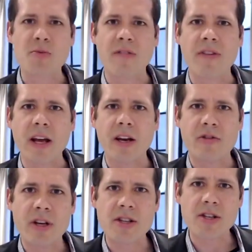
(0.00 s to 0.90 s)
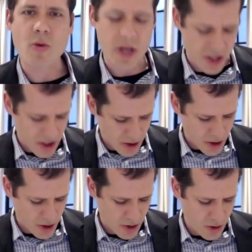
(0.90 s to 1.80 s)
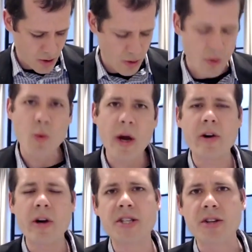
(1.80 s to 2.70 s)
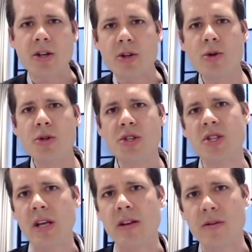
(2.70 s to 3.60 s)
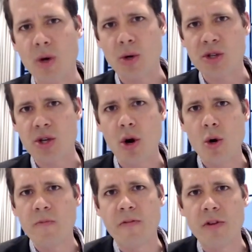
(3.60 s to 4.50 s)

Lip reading: if I can address this question to you, where is it that you see the most hope for the